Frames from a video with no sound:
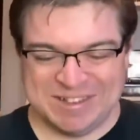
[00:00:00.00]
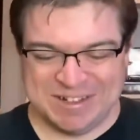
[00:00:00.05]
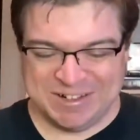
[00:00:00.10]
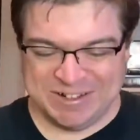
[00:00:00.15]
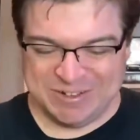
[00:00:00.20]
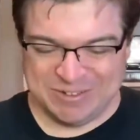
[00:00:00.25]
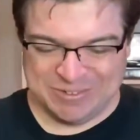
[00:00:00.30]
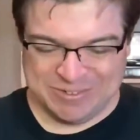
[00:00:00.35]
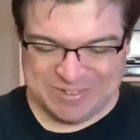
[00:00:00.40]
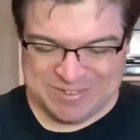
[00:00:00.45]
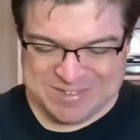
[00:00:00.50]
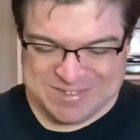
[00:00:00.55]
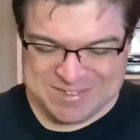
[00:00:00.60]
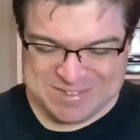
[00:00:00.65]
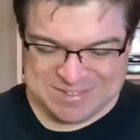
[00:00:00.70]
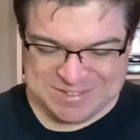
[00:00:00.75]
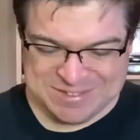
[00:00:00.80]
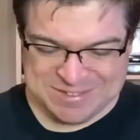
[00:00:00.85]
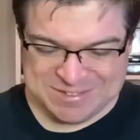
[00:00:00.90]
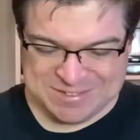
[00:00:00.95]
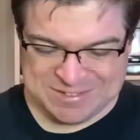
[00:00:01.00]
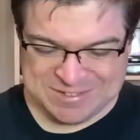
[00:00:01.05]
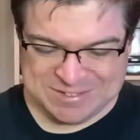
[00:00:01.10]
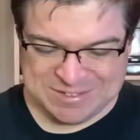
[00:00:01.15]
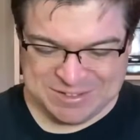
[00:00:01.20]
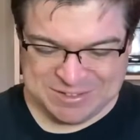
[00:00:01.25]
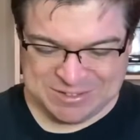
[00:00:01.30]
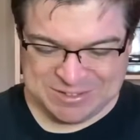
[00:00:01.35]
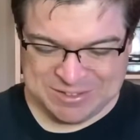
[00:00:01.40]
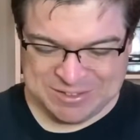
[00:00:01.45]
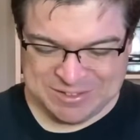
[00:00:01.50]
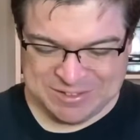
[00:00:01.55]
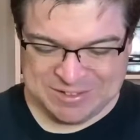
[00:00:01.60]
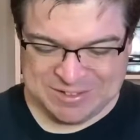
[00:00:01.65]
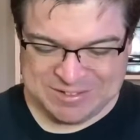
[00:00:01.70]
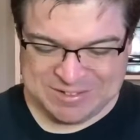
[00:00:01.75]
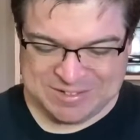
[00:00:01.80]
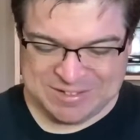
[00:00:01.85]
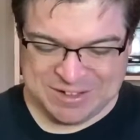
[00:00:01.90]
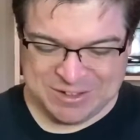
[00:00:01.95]
you know, this is such a
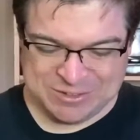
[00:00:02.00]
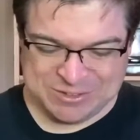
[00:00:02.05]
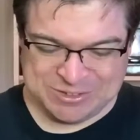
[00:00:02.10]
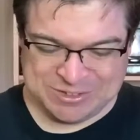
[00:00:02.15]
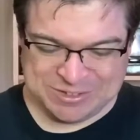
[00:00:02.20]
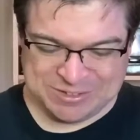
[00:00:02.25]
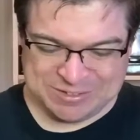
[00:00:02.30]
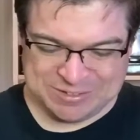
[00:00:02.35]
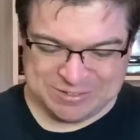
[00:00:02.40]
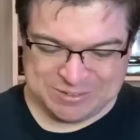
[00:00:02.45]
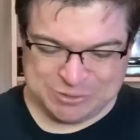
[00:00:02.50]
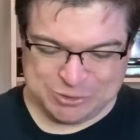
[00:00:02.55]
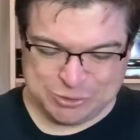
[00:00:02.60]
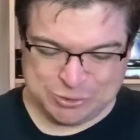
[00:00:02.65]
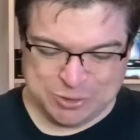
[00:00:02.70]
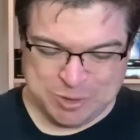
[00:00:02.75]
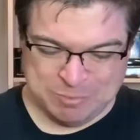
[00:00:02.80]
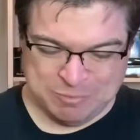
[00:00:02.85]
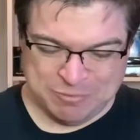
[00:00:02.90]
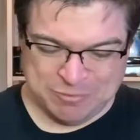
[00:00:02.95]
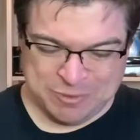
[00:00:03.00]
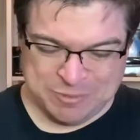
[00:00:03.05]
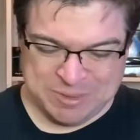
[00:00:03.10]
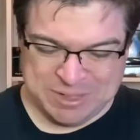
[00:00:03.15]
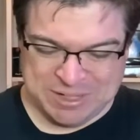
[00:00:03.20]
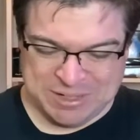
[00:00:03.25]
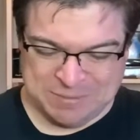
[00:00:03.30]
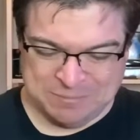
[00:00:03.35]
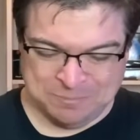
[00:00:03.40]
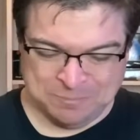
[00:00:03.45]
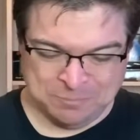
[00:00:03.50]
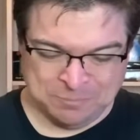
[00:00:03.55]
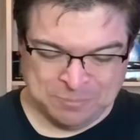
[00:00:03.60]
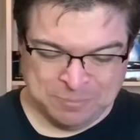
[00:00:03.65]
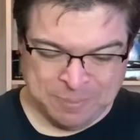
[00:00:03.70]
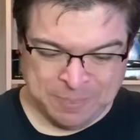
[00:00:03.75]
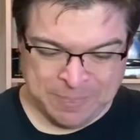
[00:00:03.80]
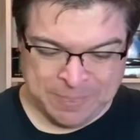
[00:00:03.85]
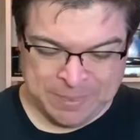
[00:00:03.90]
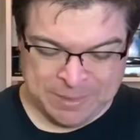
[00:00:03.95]
nostalgic trip for me.
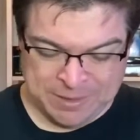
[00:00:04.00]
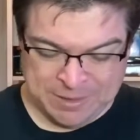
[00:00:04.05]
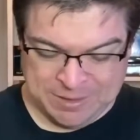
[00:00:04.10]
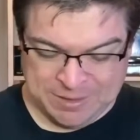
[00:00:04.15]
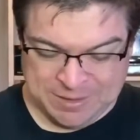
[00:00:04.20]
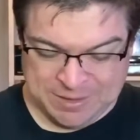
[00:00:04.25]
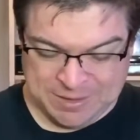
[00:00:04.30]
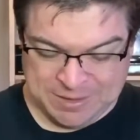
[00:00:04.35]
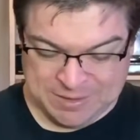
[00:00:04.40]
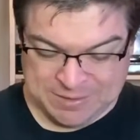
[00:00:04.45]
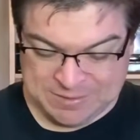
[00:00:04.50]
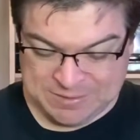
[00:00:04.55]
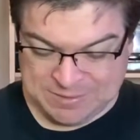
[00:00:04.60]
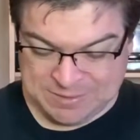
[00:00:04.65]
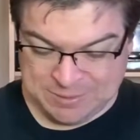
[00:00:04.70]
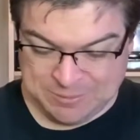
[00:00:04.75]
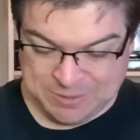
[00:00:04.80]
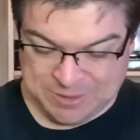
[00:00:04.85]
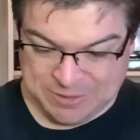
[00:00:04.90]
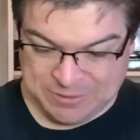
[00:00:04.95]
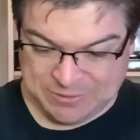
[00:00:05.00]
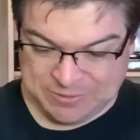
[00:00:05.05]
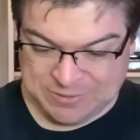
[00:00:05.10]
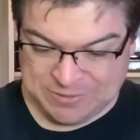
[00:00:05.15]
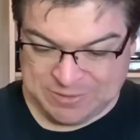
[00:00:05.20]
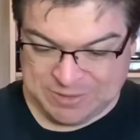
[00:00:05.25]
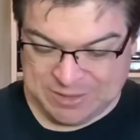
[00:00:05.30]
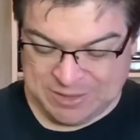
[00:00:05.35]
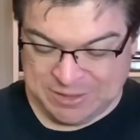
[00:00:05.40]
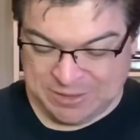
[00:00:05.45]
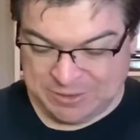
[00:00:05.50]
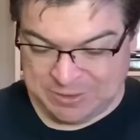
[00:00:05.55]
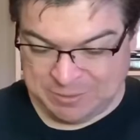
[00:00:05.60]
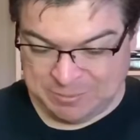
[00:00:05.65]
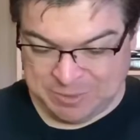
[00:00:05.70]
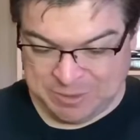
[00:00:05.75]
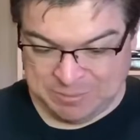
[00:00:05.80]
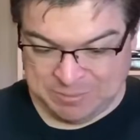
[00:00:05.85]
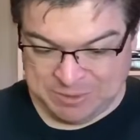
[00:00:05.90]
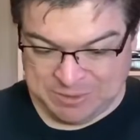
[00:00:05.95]
Let's see what else is in here that
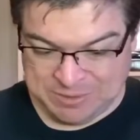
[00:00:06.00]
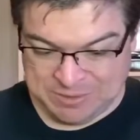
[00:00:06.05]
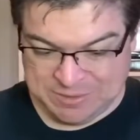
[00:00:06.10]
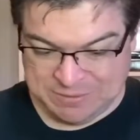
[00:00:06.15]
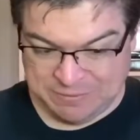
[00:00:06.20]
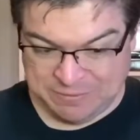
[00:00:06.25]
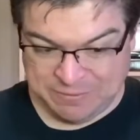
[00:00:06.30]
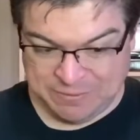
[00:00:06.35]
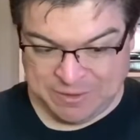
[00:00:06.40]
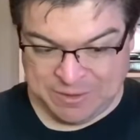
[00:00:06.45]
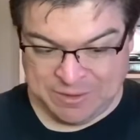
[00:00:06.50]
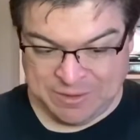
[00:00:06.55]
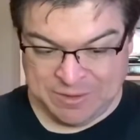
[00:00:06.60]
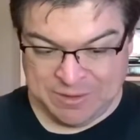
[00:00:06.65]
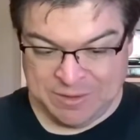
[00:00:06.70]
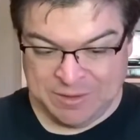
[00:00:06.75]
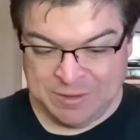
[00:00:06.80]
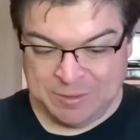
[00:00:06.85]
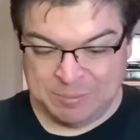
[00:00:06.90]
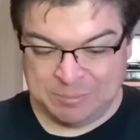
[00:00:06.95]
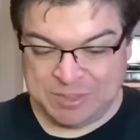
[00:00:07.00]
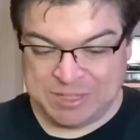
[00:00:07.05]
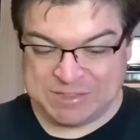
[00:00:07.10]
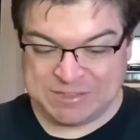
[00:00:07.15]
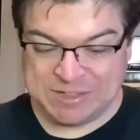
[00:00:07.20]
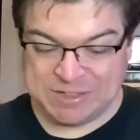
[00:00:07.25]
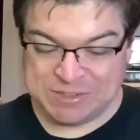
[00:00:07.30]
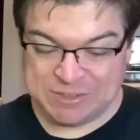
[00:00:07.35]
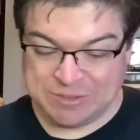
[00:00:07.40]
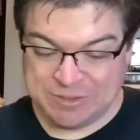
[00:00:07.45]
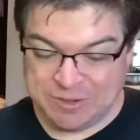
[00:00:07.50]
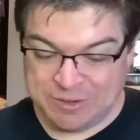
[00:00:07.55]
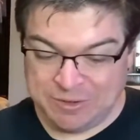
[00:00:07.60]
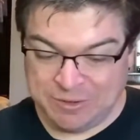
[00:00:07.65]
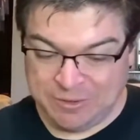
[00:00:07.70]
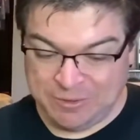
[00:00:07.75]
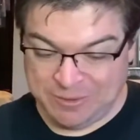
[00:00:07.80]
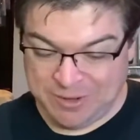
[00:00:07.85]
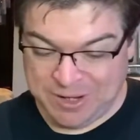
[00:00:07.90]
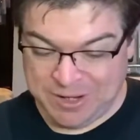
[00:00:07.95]
might be different. PlayStation
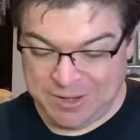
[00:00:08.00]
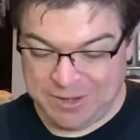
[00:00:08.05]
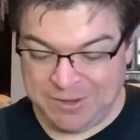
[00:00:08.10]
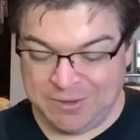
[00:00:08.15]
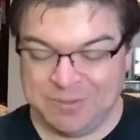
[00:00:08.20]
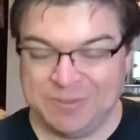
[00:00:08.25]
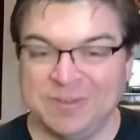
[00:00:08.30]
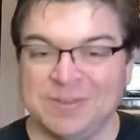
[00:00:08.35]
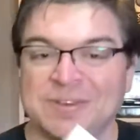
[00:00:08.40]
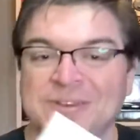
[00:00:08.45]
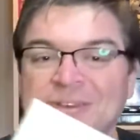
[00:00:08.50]
Underground